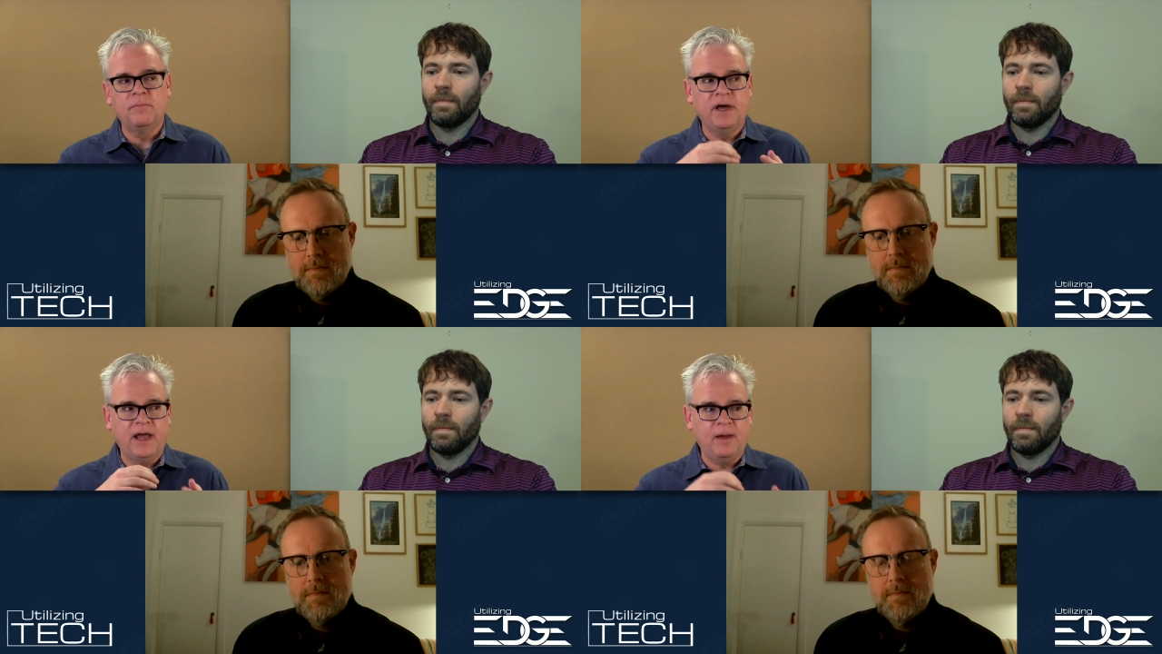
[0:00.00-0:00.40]

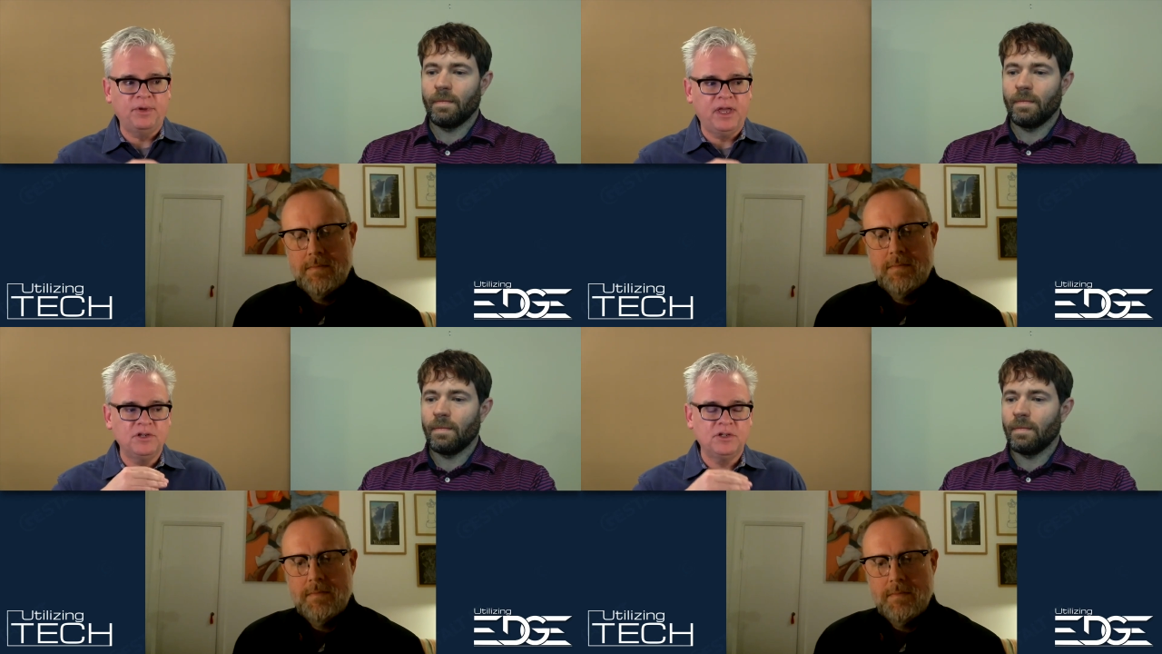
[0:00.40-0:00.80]
Speaker 1: but
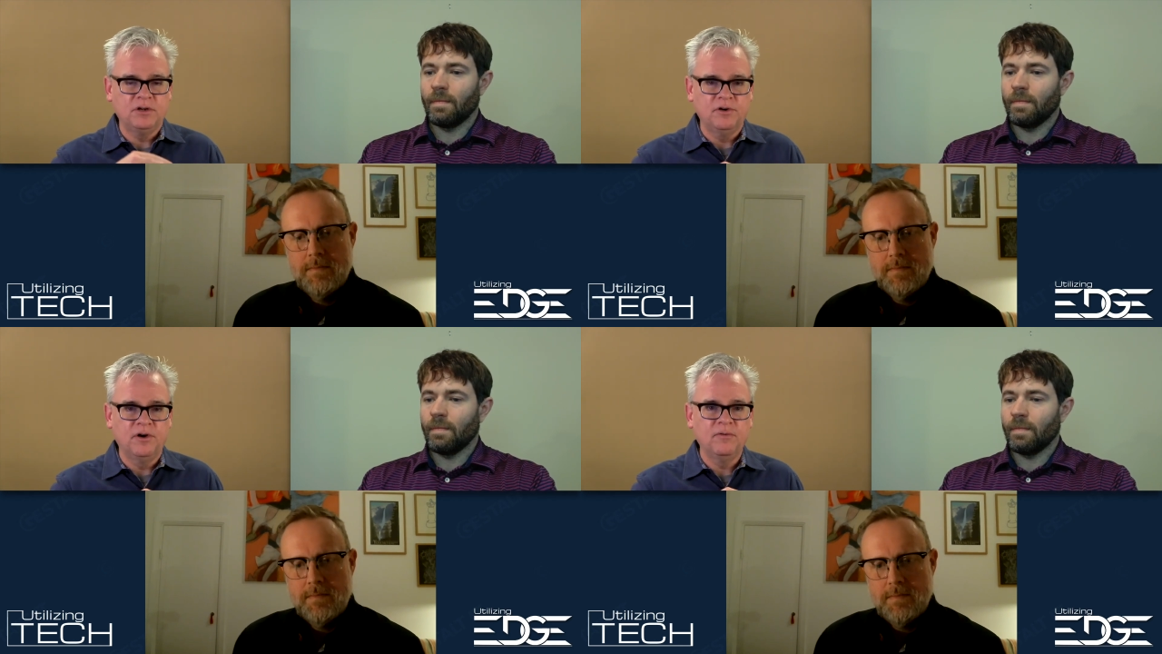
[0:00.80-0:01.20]
application
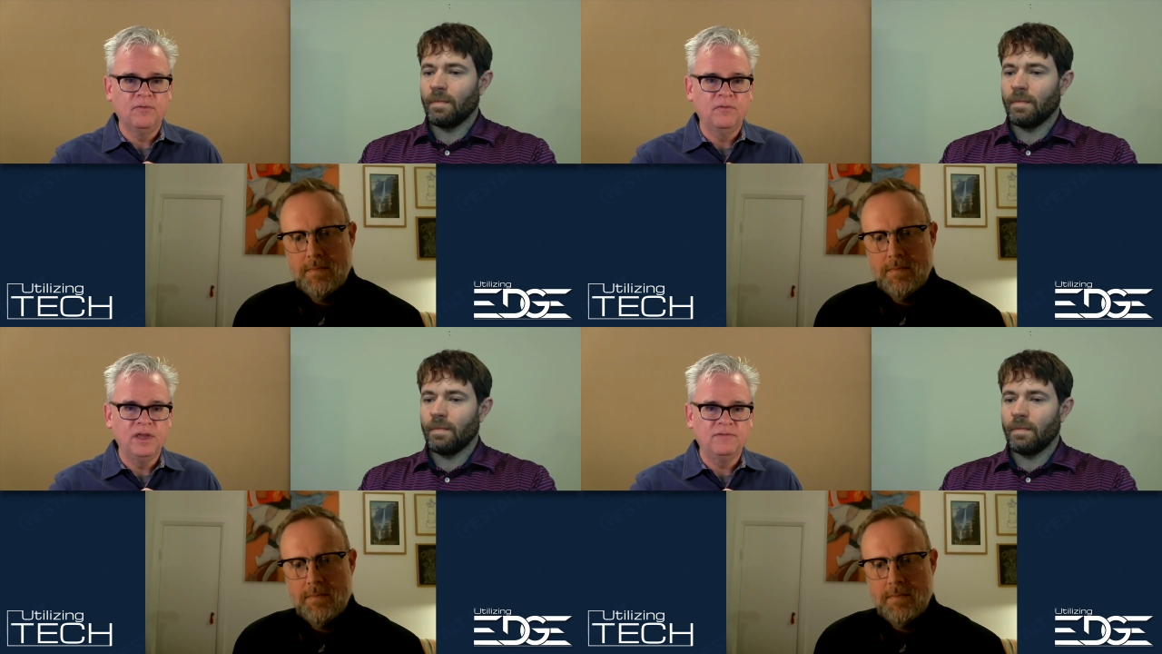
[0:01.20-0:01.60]
owner,
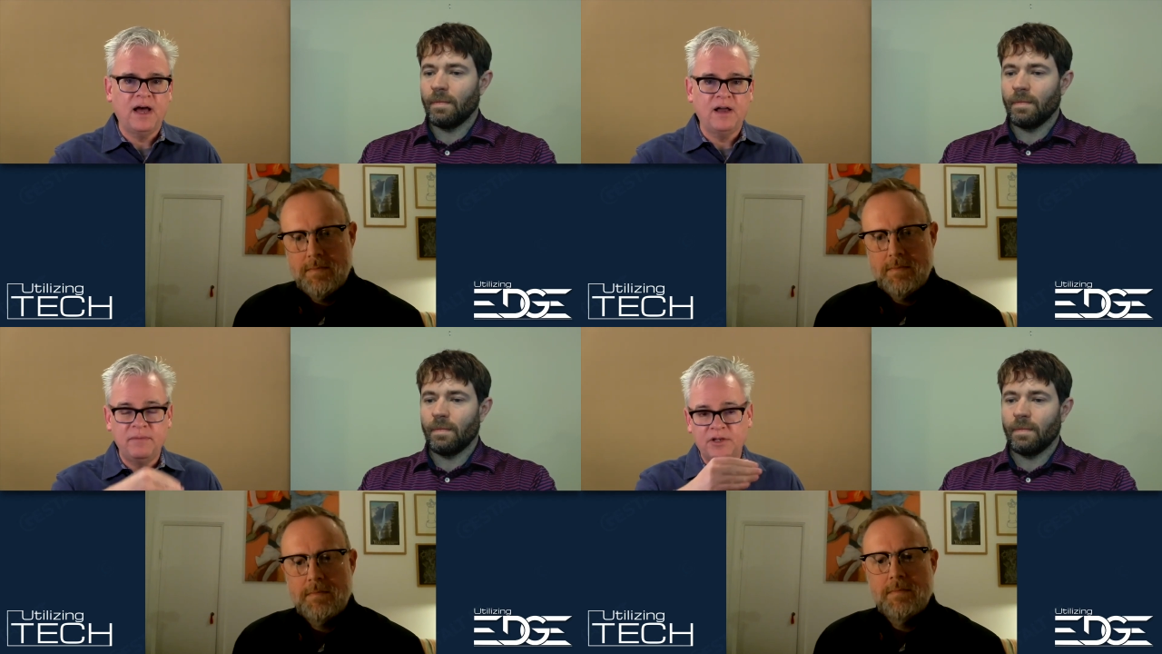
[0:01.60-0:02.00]
we've
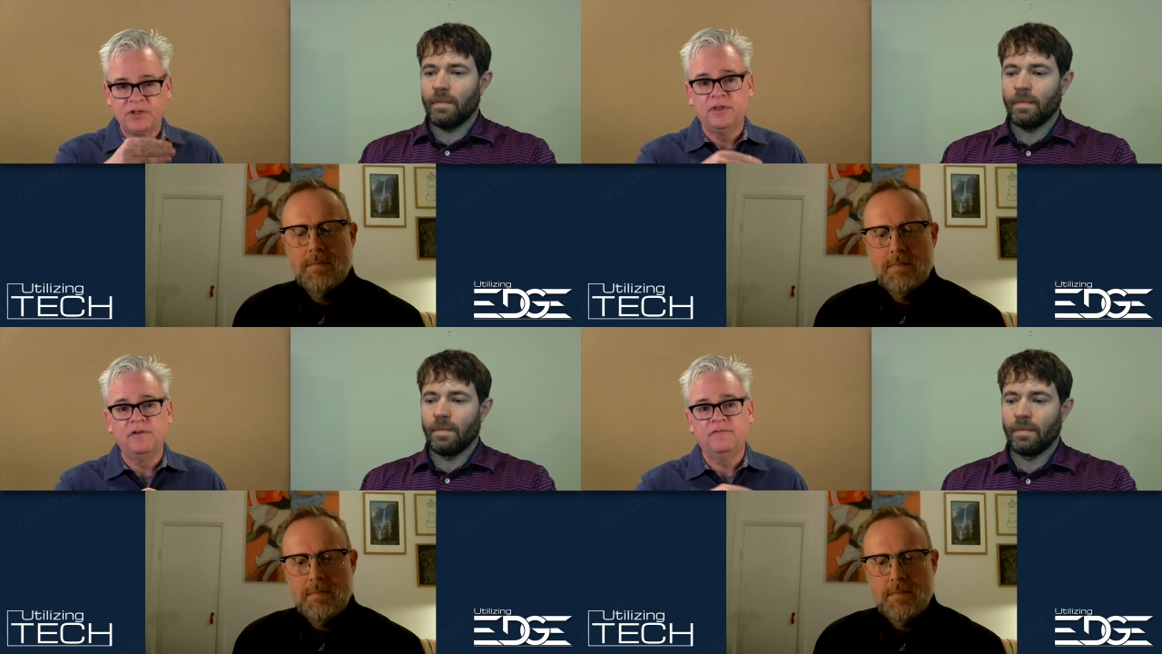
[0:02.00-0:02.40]
got to make
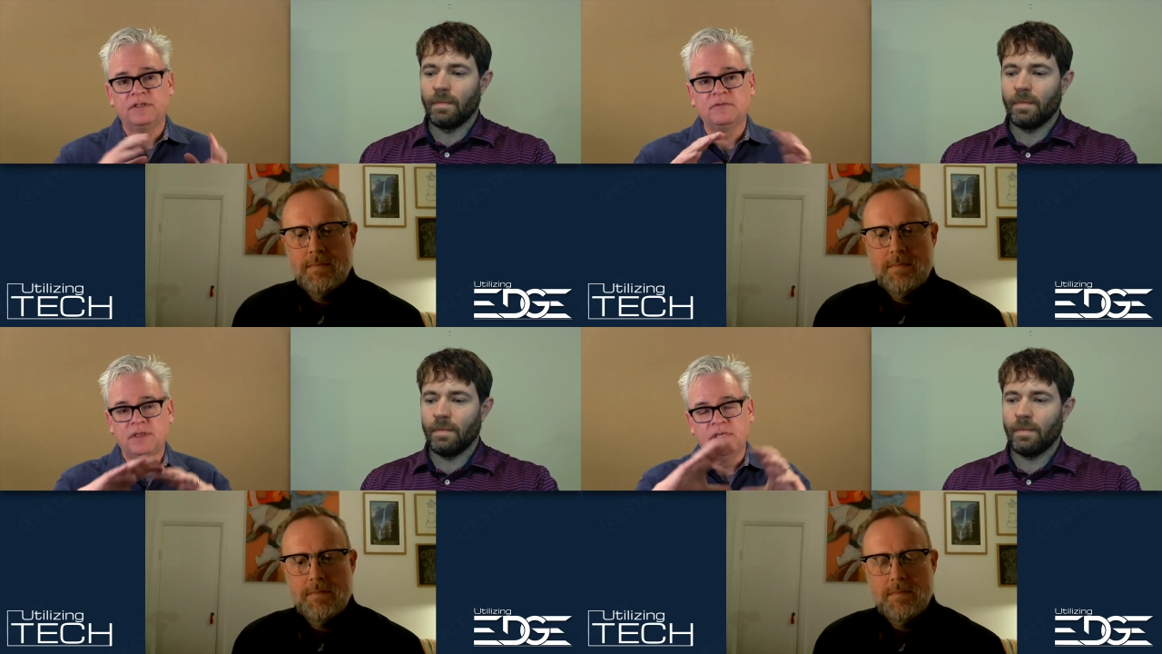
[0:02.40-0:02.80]
sure that it
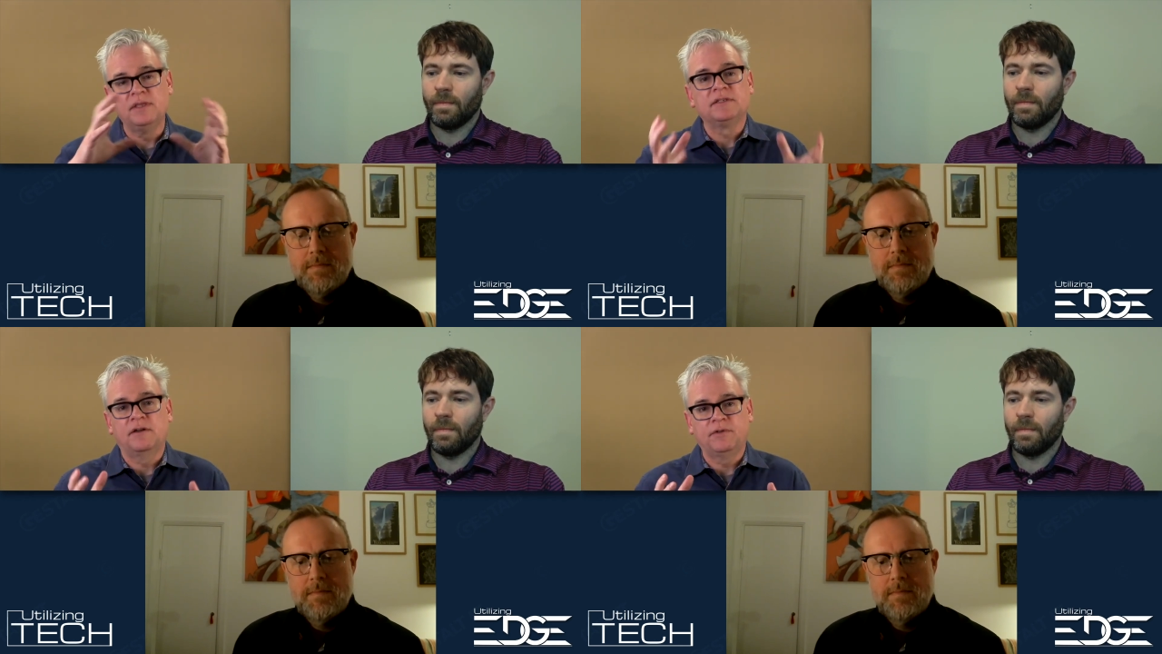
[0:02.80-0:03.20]
fits within
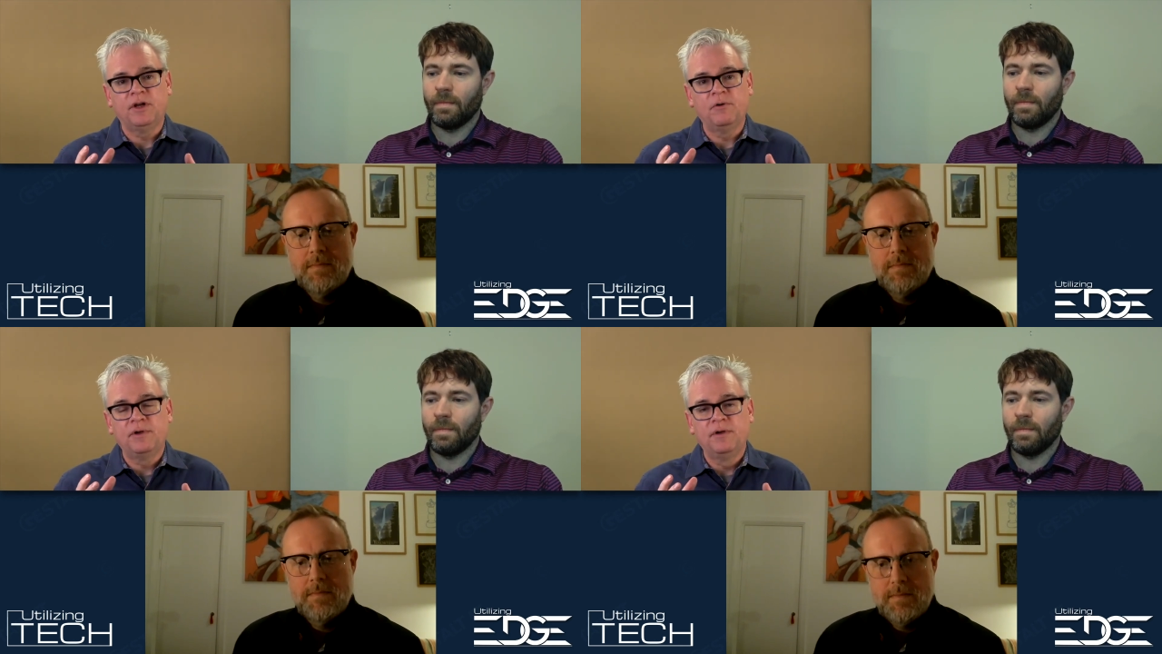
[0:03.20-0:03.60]
this envelope.